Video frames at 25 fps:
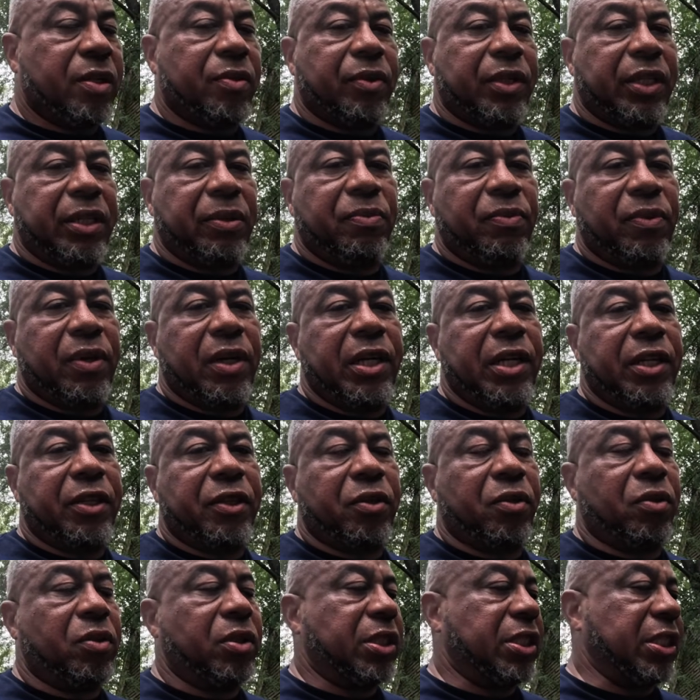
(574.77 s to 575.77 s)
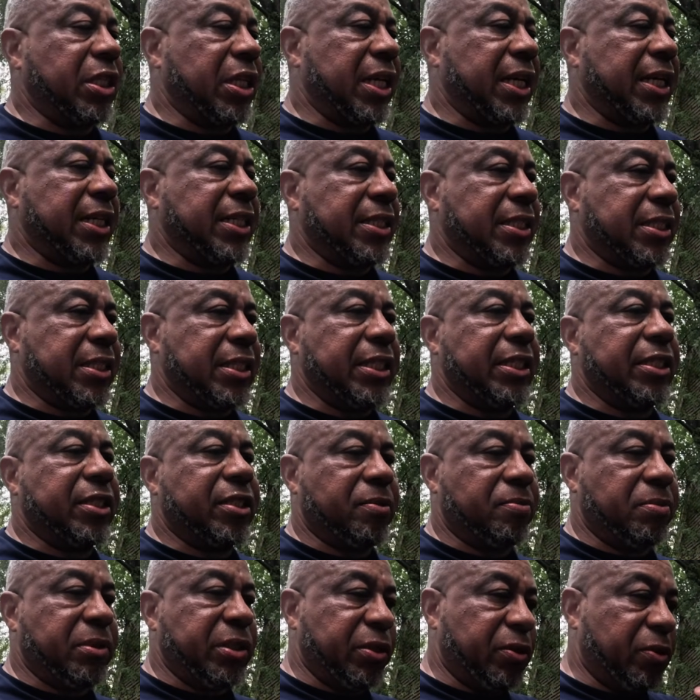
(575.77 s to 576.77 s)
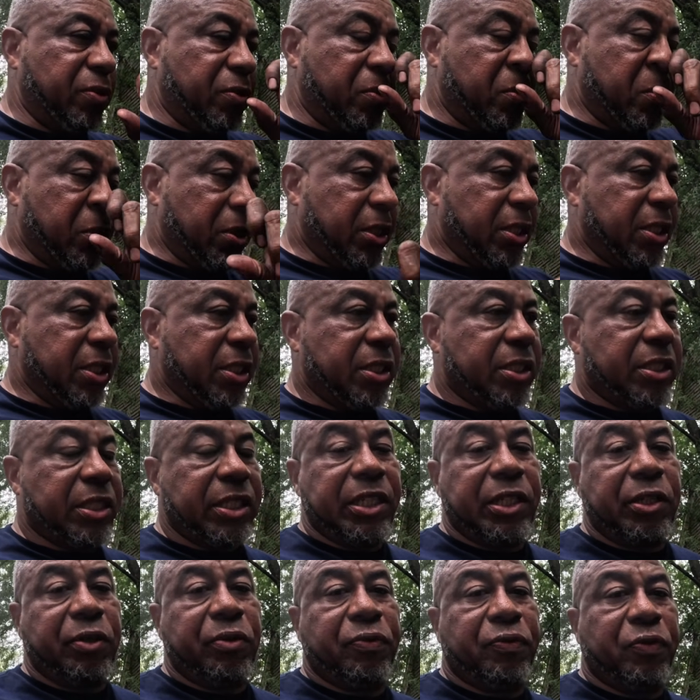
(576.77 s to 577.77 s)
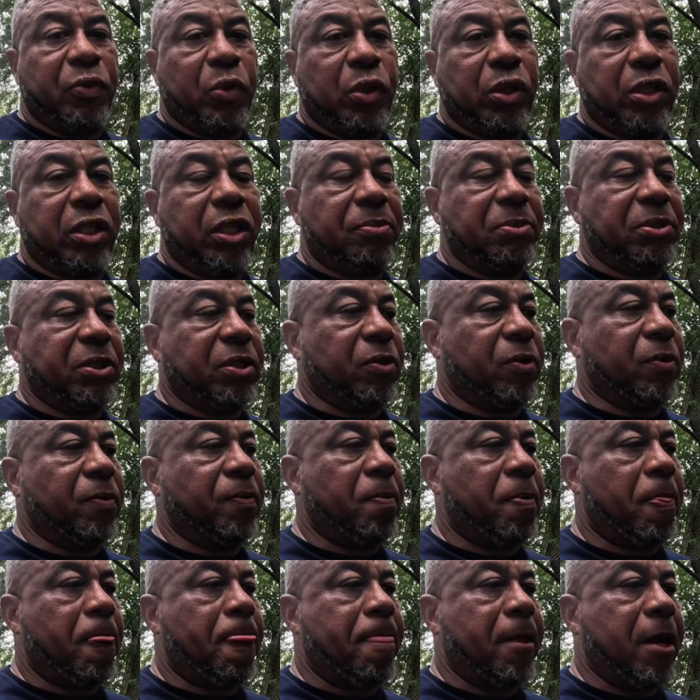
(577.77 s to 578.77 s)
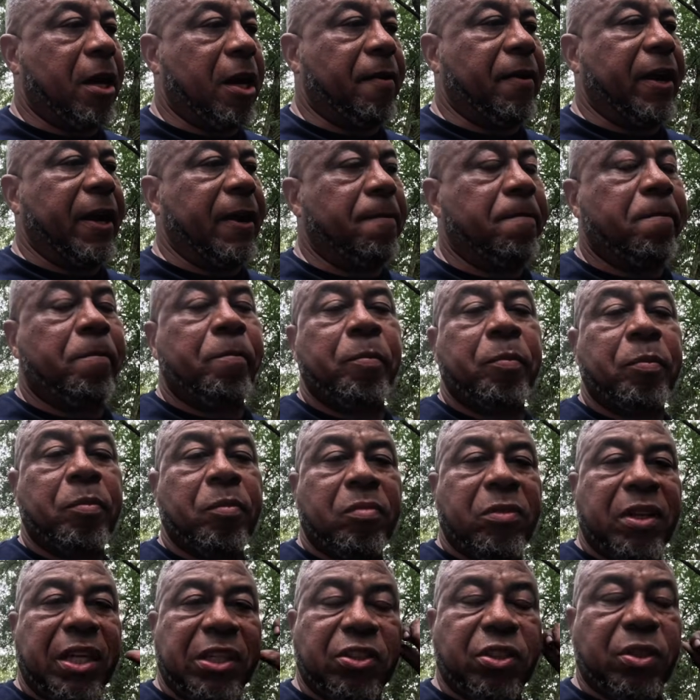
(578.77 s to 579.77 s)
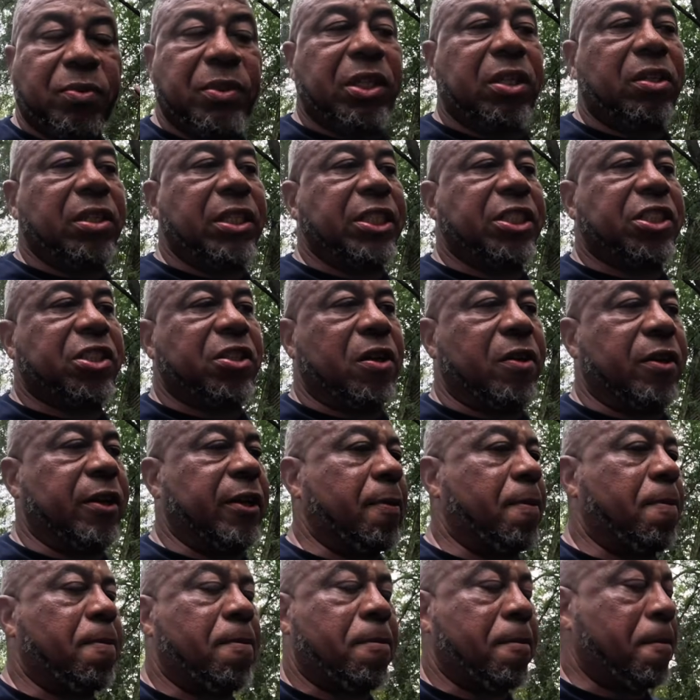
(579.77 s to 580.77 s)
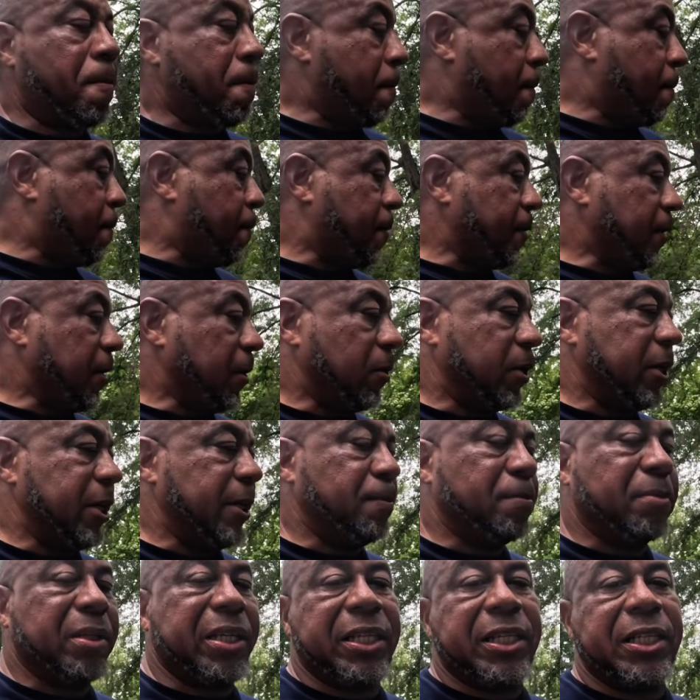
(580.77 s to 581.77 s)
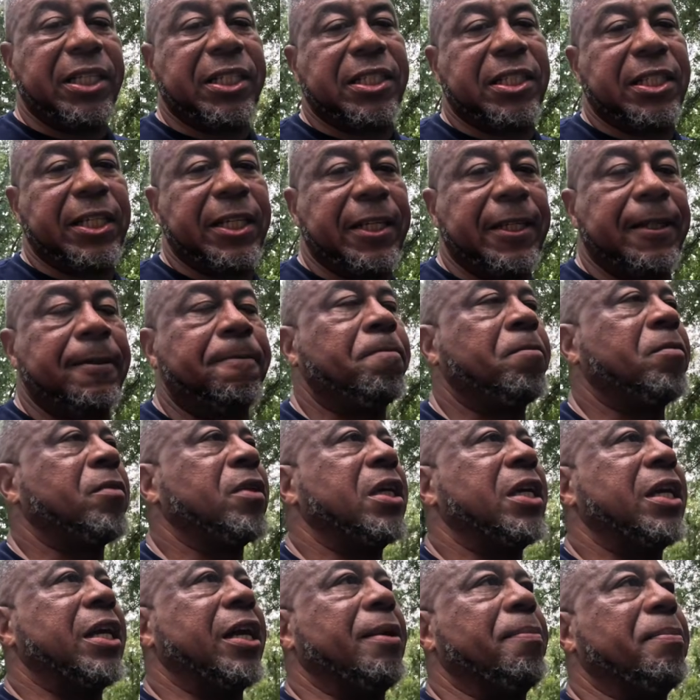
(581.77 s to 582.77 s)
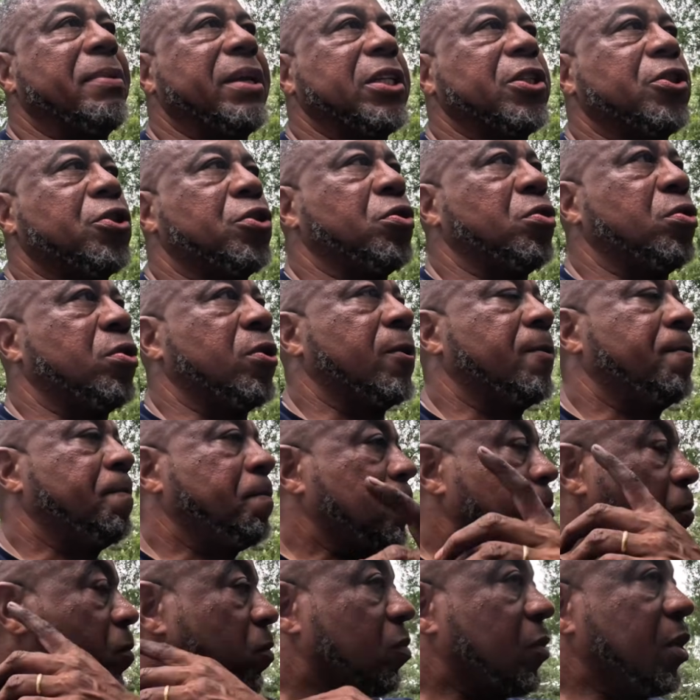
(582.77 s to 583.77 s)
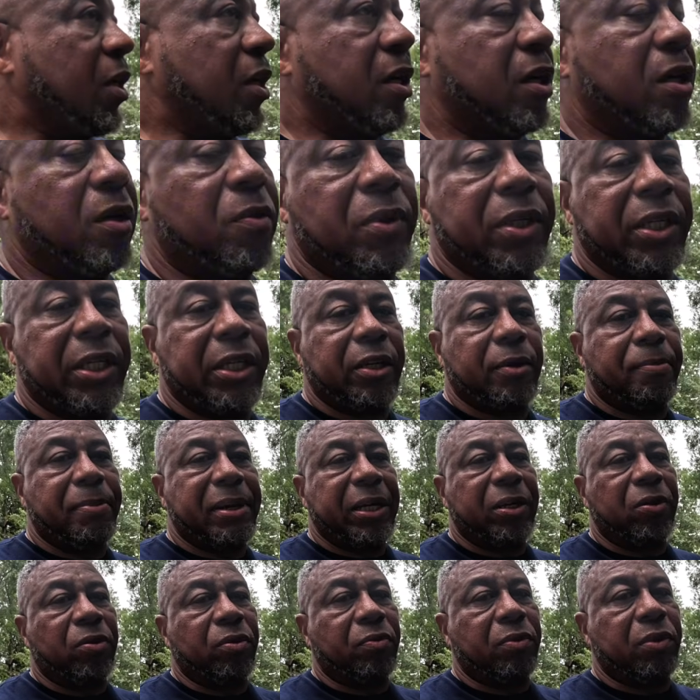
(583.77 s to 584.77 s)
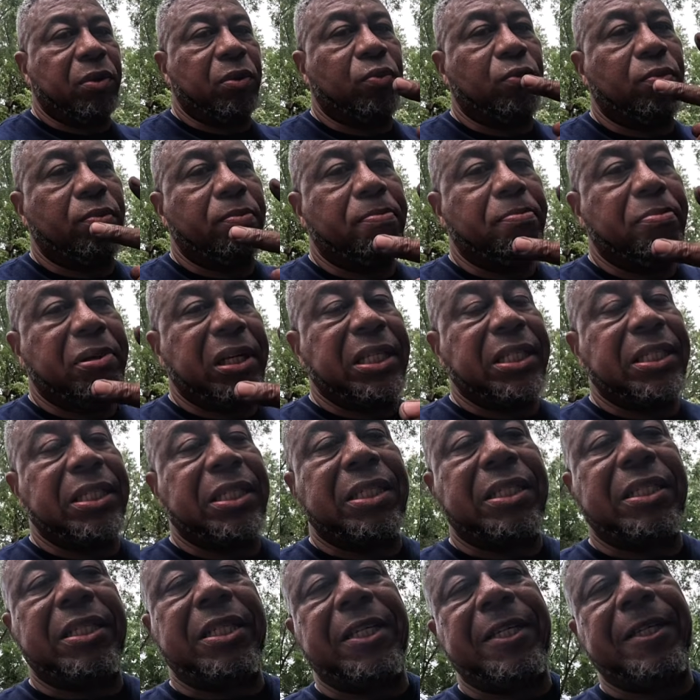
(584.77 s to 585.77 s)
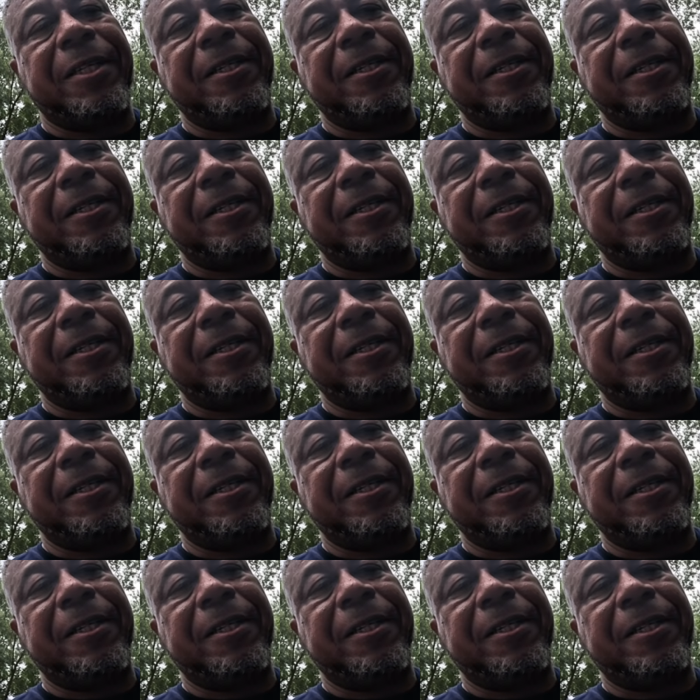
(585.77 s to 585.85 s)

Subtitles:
Keep running it through until I can see new fluid coming through. All right, and so we're gonna get started. Go ahead and bleed this thing and make sure we get her back on the road. Peace.